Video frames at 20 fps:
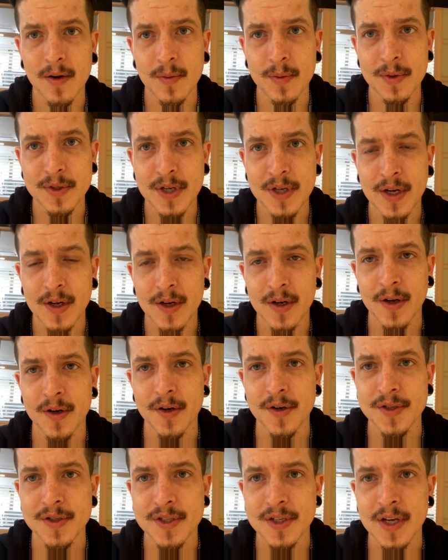which I can
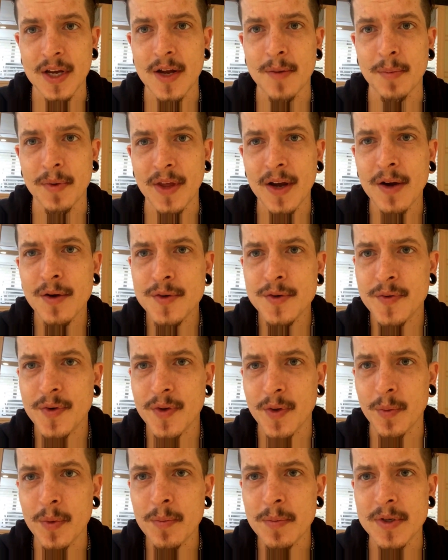understand, but that goes for
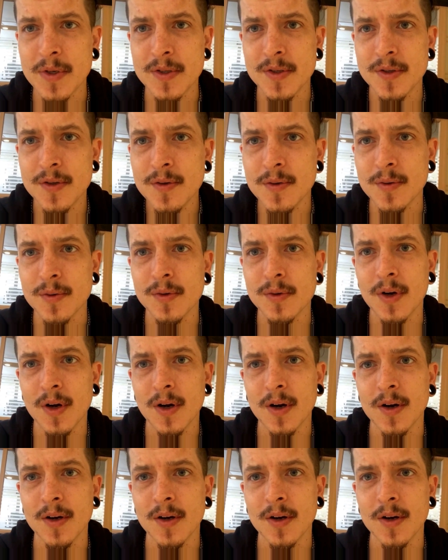the women too.